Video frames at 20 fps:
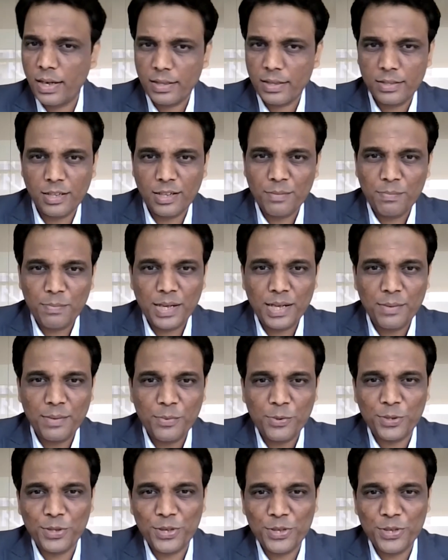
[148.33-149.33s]
like party
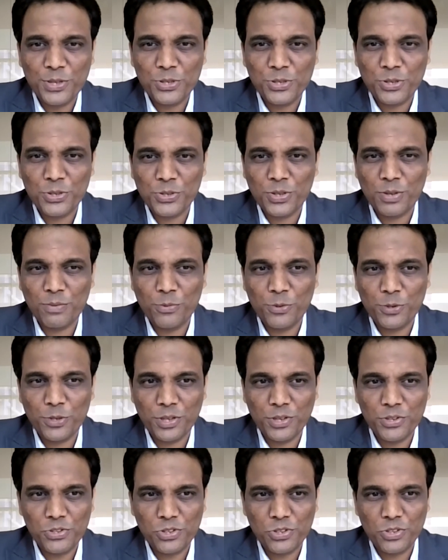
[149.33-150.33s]
motor insurance or
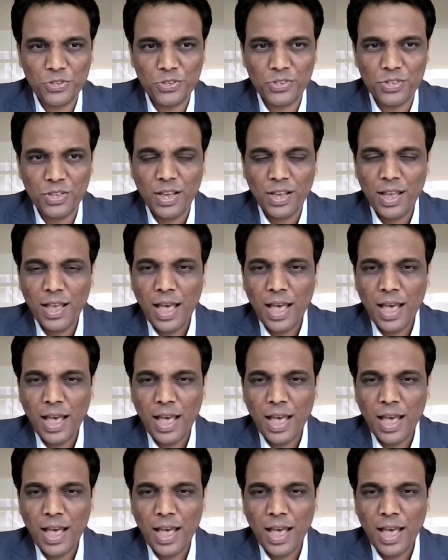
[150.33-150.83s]
motor insurance,